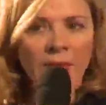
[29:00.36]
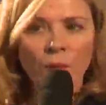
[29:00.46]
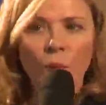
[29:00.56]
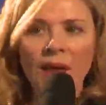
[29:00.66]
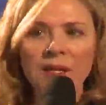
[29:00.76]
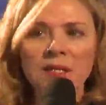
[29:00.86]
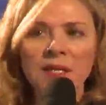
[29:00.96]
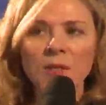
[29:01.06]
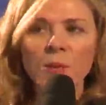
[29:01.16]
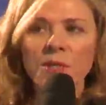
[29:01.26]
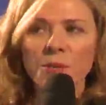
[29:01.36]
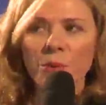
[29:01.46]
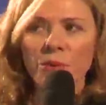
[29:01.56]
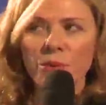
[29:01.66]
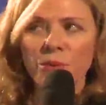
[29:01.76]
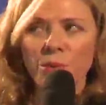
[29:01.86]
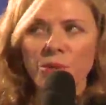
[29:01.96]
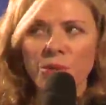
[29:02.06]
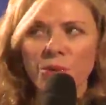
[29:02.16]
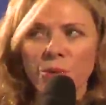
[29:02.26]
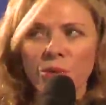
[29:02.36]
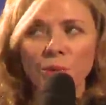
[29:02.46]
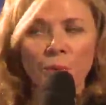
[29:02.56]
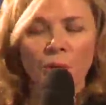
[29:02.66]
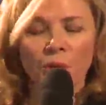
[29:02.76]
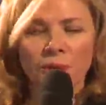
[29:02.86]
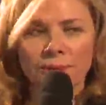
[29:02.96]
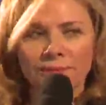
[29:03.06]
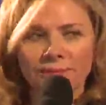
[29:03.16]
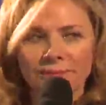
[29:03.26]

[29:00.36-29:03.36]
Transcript: And the way it did was, with, was through humor.